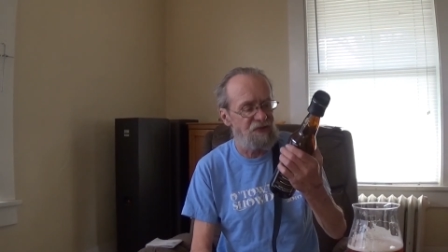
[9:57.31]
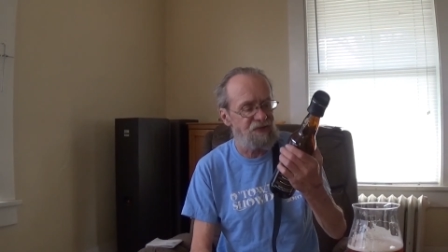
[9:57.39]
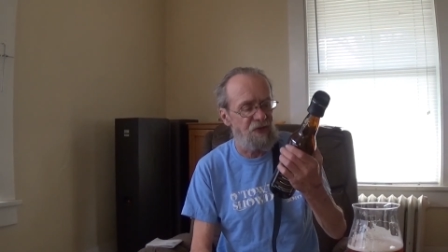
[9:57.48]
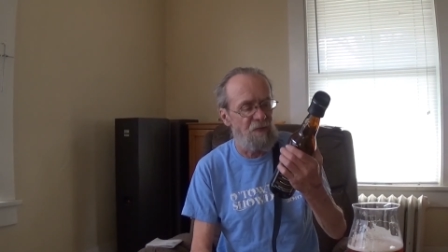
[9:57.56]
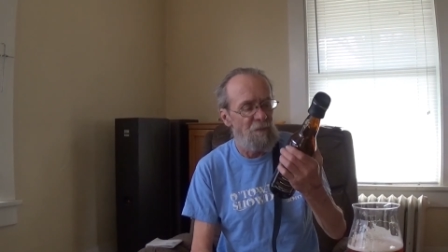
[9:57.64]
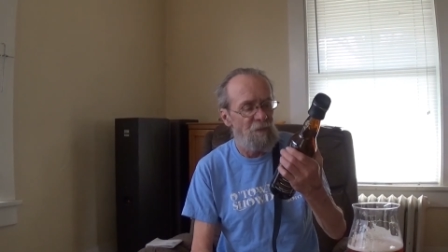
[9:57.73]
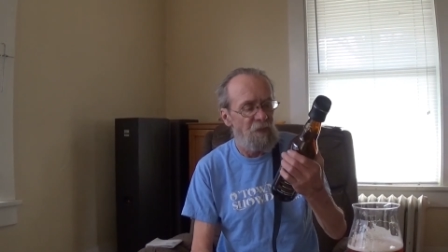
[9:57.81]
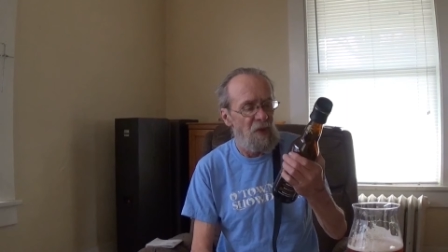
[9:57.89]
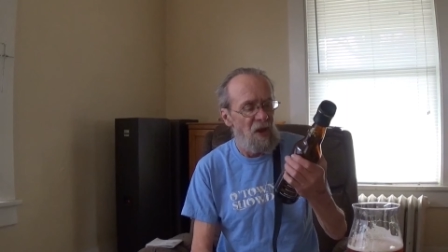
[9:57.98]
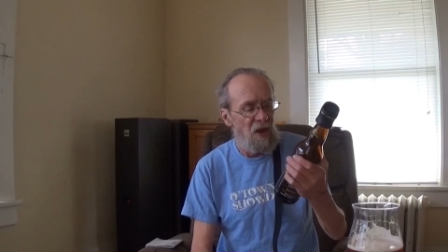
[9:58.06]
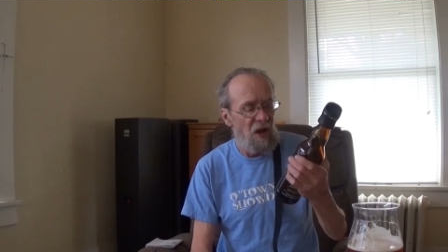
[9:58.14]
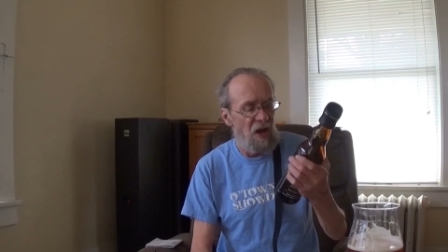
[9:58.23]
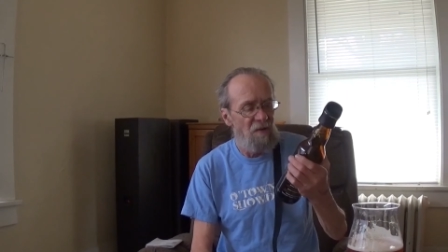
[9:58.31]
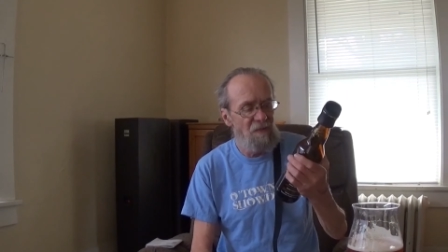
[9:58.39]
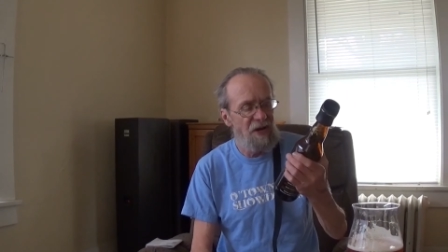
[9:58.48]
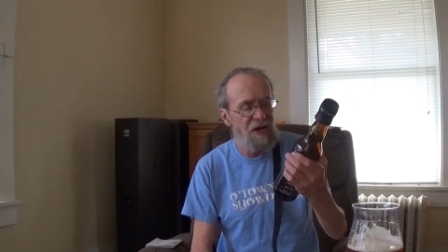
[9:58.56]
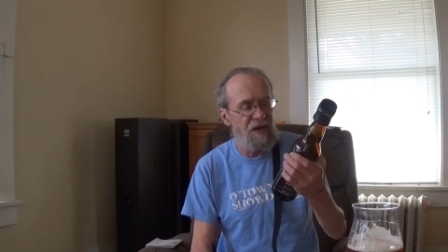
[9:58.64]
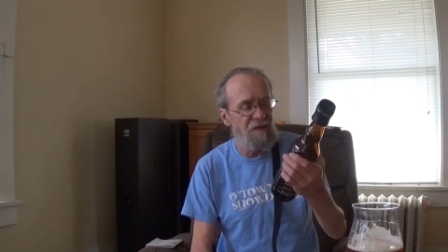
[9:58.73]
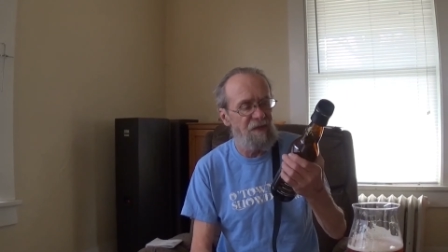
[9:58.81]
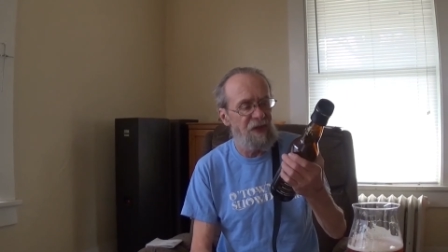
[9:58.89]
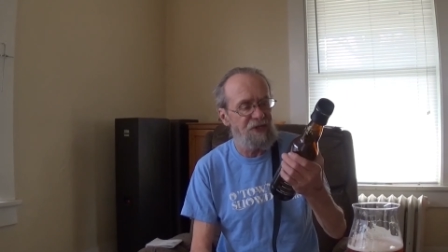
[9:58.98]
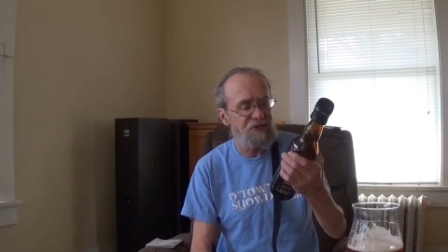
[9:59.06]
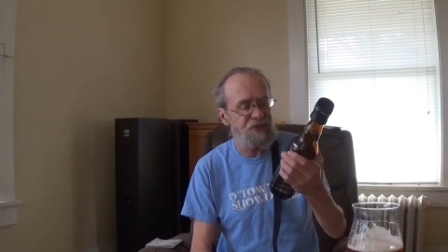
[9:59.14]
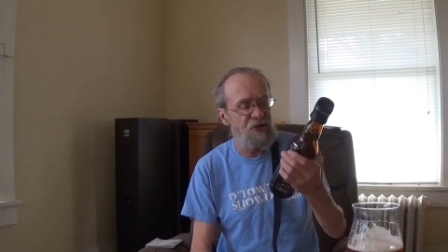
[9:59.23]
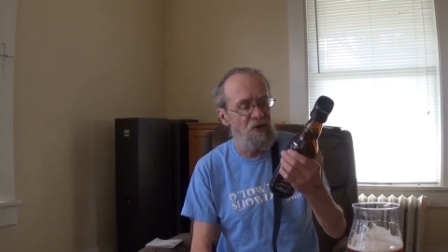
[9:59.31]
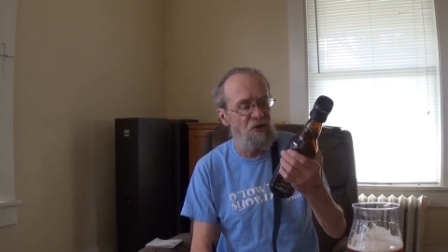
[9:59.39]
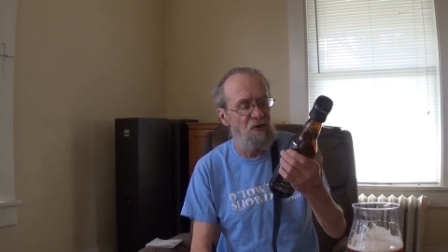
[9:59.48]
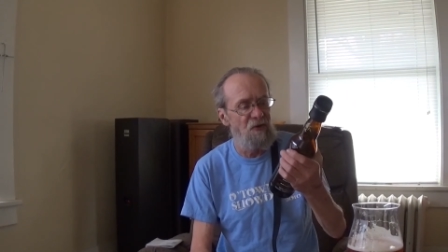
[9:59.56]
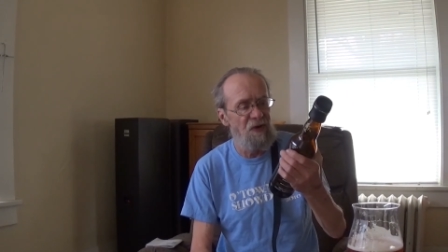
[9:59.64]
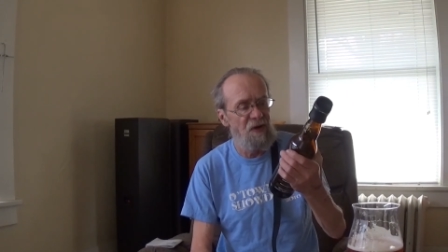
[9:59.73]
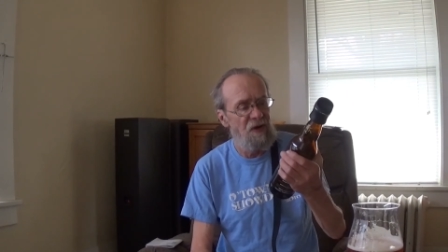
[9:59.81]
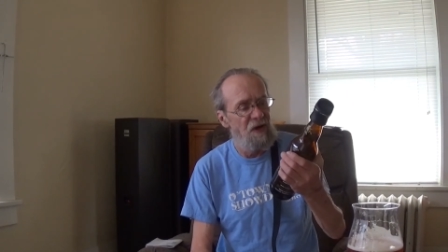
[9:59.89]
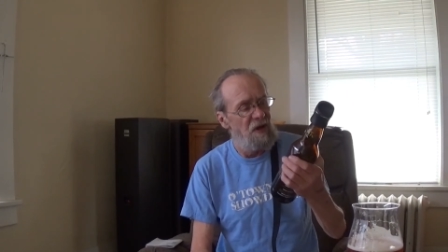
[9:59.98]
So I'm going to give the Stone